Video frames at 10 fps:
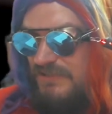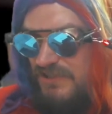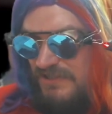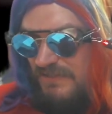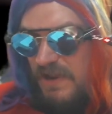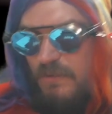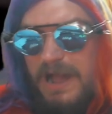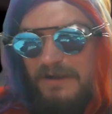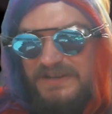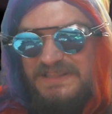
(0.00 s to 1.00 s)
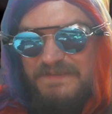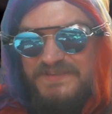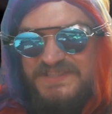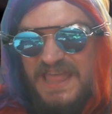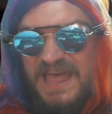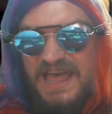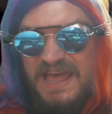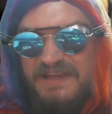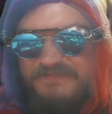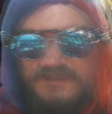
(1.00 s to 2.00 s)
Gender equality. Love is
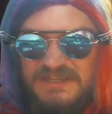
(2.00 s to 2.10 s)
love.